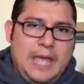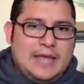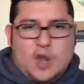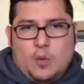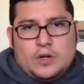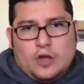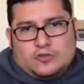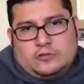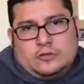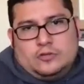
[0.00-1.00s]
And no one knows
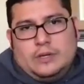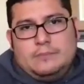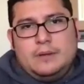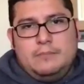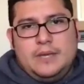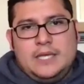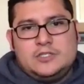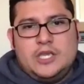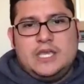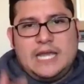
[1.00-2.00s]
what they're doing but me. So
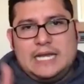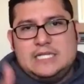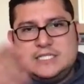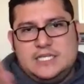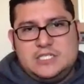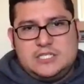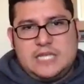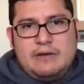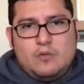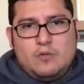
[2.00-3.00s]
you can kind of see just
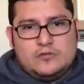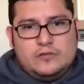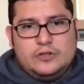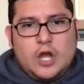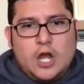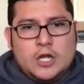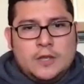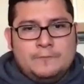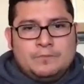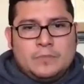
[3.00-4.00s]
how it works for the dog
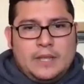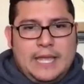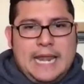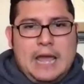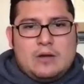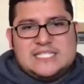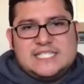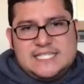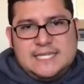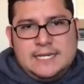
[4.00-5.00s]
and how
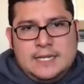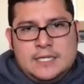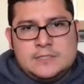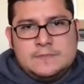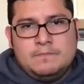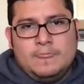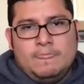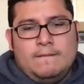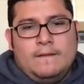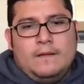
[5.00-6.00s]
consistent it is.
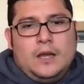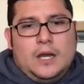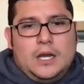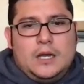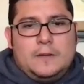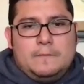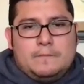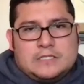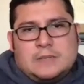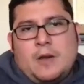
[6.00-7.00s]

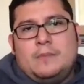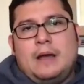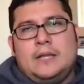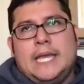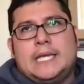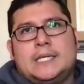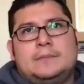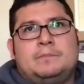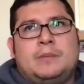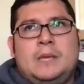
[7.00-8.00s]
Because I'm all about like
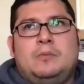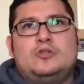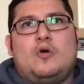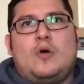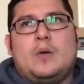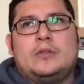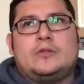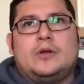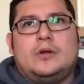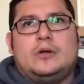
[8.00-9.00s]
people knowing what
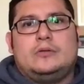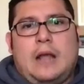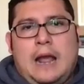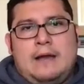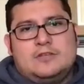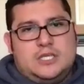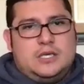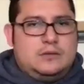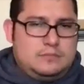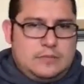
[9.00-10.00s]
they're,
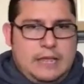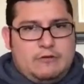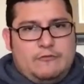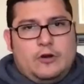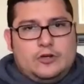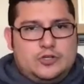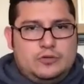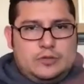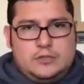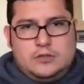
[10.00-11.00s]
obviously they referred you
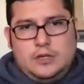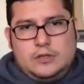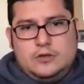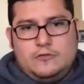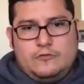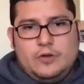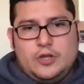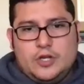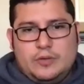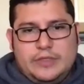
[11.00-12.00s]
and you're
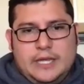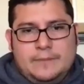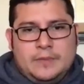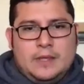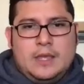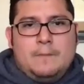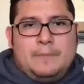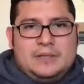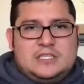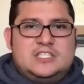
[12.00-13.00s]
familiar with it.
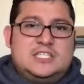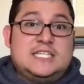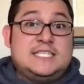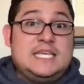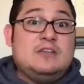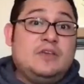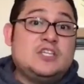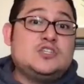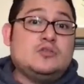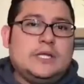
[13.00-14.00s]
But just to see it
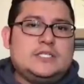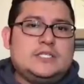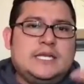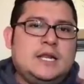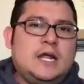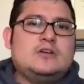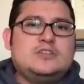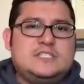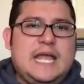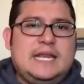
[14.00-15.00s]
visually, to get an
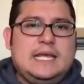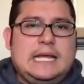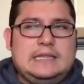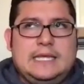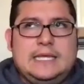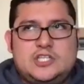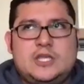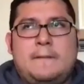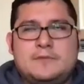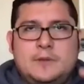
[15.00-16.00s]
understanding, I think it just
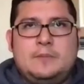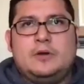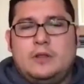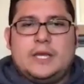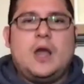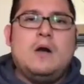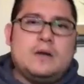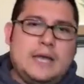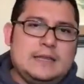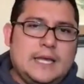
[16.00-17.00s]
helps people go like, oh,
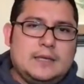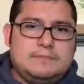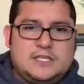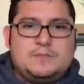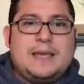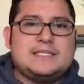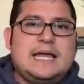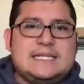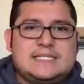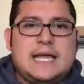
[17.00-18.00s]
okay, like this makes a
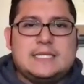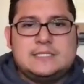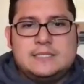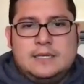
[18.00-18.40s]
lot of sense.